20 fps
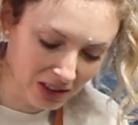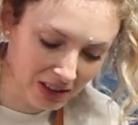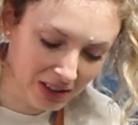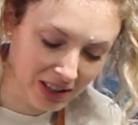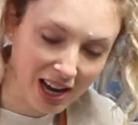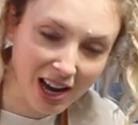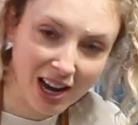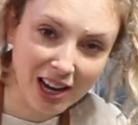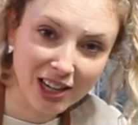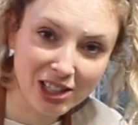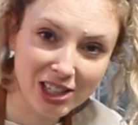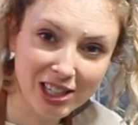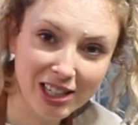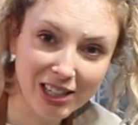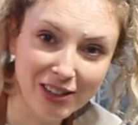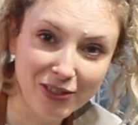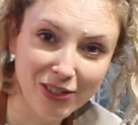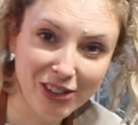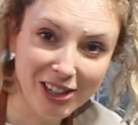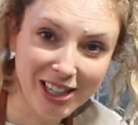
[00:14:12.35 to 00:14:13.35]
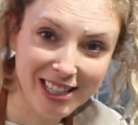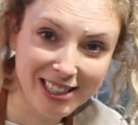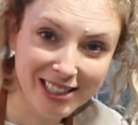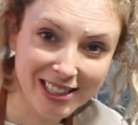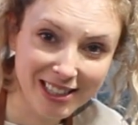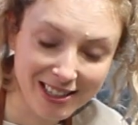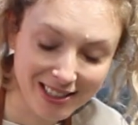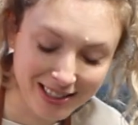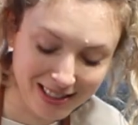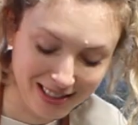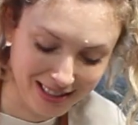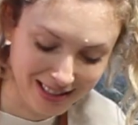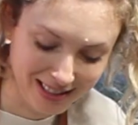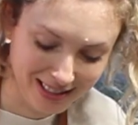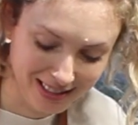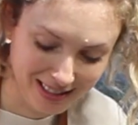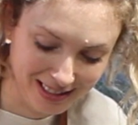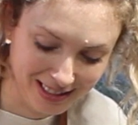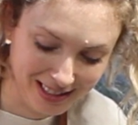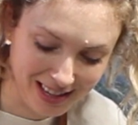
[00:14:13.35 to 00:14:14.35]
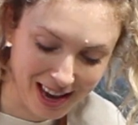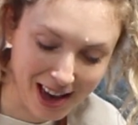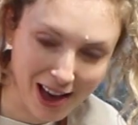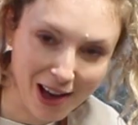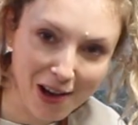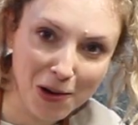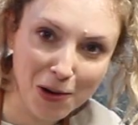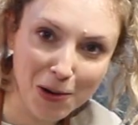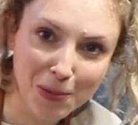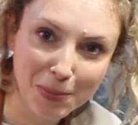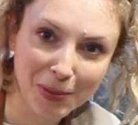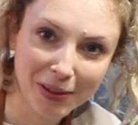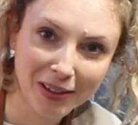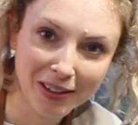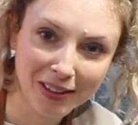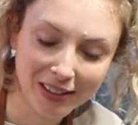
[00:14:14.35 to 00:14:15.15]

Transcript: That actually really does help,